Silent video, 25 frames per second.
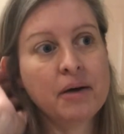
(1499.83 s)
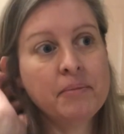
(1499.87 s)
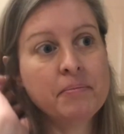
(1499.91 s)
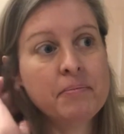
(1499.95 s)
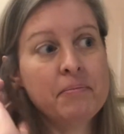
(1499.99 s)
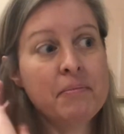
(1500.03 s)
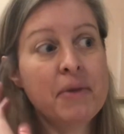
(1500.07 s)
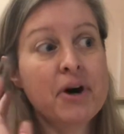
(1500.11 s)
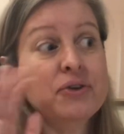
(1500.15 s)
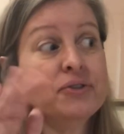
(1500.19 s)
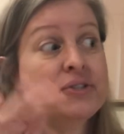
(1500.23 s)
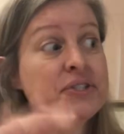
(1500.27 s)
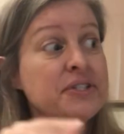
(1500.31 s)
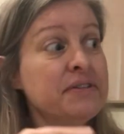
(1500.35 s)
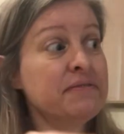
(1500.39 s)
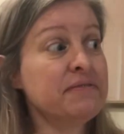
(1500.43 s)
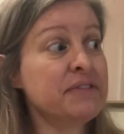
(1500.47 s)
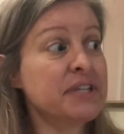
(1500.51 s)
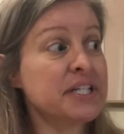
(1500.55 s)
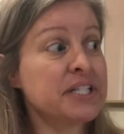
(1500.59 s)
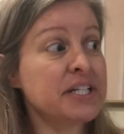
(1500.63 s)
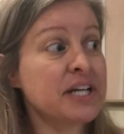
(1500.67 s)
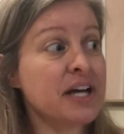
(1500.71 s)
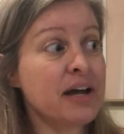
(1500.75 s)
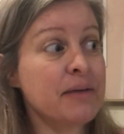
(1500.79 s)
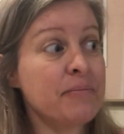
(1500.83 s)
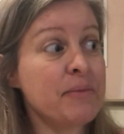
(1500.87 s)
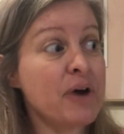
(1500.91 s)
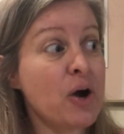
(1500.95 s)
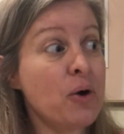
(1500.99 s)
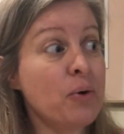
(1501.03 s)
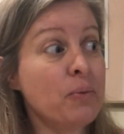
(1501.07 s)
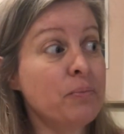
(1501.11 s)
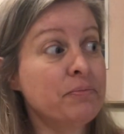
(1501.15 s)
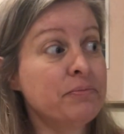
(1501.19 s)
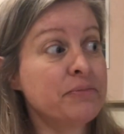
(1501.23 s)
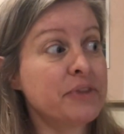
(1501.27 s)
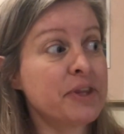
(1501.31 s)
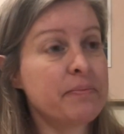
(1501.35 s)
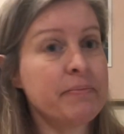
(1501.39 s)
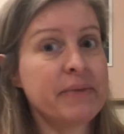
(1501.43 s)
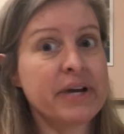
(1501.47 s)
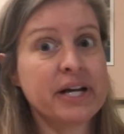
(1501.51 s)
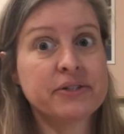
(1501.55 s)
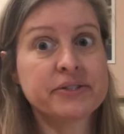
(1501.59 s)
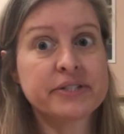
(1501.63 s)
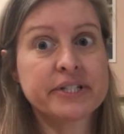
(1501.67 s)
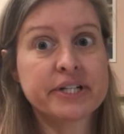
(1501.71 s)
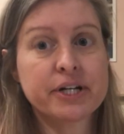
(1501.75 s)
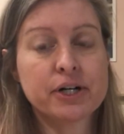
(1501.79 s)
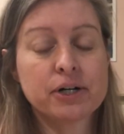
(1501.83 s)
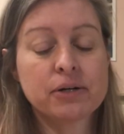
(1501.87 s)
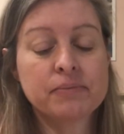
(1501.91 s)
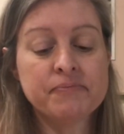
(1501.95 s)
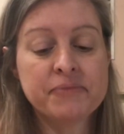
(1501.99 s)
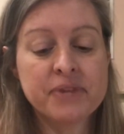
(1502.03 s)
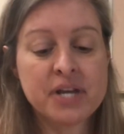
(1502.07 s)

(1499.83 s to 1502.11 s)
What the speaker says: most of the time, oh, the mail's here,